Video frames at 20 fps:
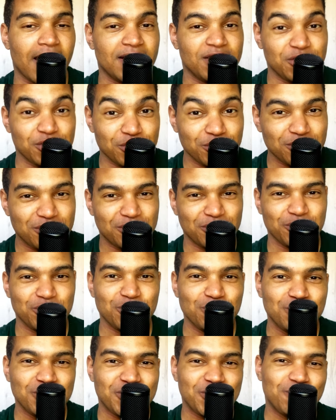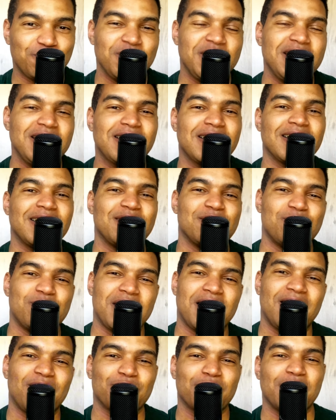and YouTube speak
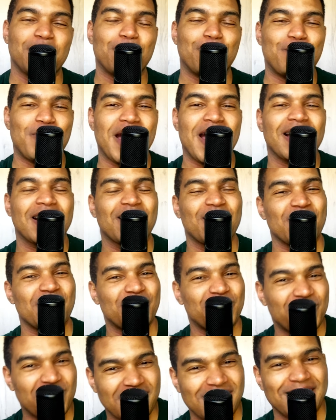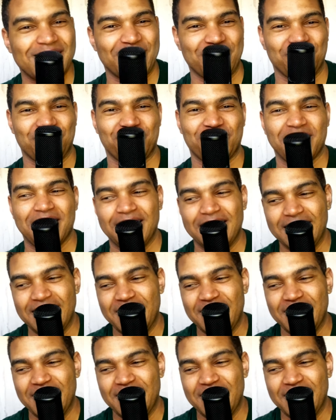about a back five.